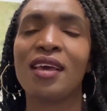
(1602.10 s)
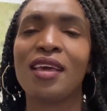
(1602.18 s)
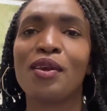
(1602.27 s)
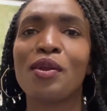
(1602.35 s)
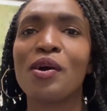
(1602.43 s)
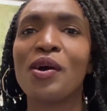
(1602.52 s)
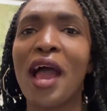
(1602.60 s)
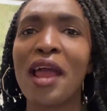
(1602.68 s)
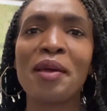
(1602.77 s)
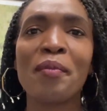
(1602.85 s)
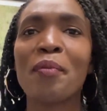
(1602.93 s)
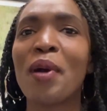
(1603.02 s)
I
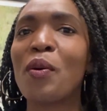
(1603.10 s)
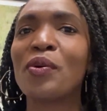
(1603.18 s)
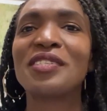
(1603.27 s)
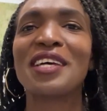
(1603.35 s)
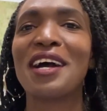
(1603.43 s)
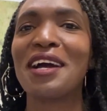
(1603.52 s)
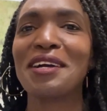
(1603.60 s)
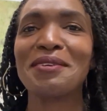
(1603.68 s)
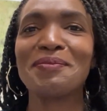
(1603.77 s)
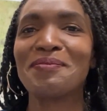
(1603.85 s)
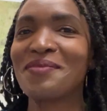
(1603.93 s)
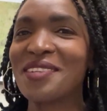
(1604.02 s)
remember I was a
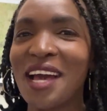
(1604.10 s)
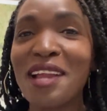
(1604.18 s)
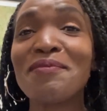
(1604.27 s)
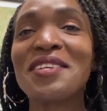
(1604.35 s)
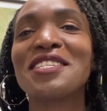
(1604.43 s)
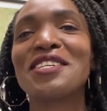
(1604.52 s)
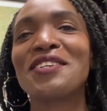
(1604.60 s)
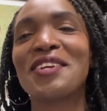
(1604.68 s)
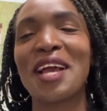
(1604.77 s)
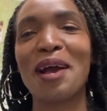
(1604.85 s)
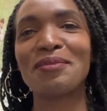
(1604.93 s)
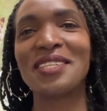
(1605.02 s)
administration
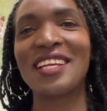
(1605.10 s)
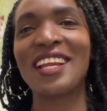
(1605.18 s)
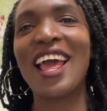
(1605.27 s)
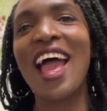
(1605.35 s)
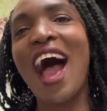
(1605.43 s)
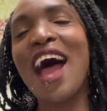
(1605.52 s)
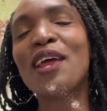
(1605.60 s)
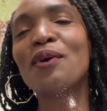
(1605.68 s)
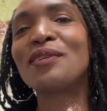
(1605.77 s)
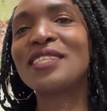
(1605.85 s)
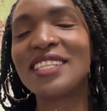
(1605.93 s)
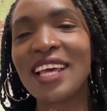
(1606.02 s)
captain, and I
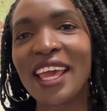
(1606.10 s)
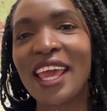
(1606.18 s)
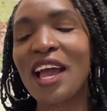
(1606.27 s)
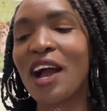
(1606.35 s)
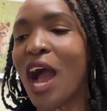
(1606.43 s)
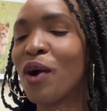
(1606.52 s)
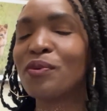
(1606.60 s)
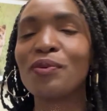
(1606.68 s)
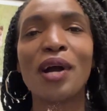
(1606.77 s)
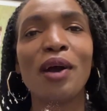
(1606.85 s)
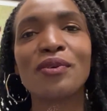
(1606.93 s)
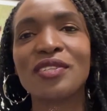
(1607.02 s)
will take care. I
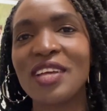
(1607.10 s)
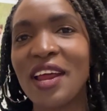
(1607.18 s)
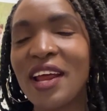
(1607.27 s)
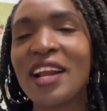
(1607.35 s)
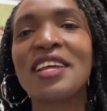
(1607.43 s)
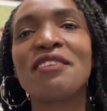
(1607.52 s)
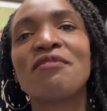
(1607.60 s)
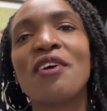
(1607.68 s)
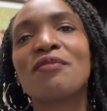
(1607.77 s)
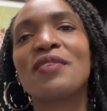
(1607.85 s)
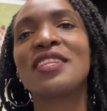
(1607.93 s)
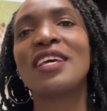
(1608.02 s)
was directly
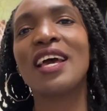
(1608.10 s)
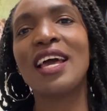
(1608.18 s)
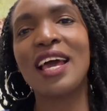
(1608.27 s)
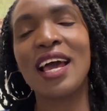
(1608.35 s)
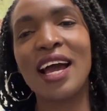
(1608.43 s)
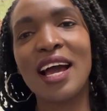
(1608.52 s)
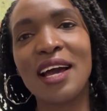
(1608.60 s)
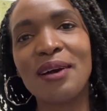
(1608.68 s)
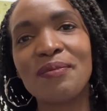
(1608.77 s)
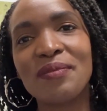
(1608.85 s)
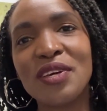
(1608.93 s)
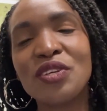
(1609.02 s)
involved with
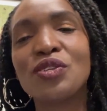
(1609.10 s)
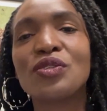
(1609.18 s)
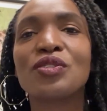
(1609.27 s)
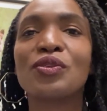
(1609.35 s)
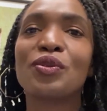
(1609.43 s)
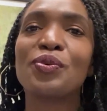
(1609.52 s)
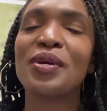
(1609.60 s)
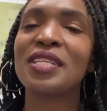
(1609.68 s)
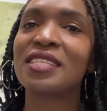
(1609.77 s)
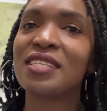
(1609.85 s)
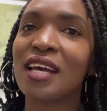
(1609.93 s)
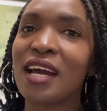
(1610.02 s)
issues to do with
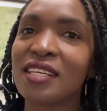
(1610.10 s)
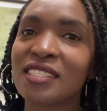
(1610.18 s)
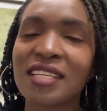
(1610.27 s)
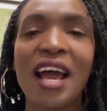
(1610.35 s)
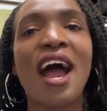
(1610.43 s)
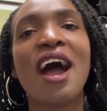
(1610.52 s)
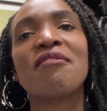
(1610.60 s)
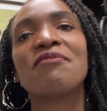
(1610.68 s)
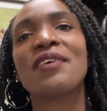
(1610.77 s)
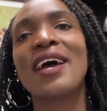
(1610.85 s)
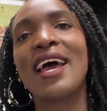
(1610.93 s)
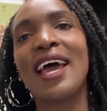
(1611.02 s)
staff
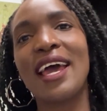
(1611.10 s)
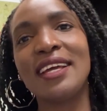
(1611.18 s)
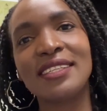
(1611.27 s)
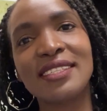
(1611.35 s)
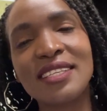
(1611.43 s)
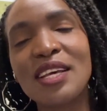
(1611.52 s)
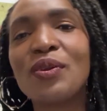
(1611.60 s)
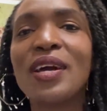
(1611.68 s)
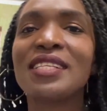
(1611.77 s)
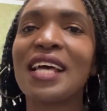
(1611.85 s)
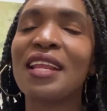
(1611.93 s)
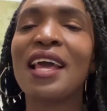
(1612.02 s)
and
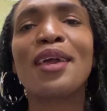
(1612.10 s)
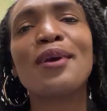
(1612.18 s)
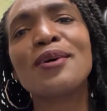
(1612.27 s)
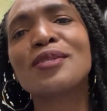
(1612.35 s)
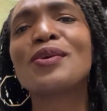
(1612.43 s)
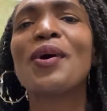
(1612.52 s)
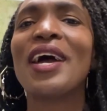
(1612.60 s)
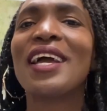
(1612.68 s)
students. So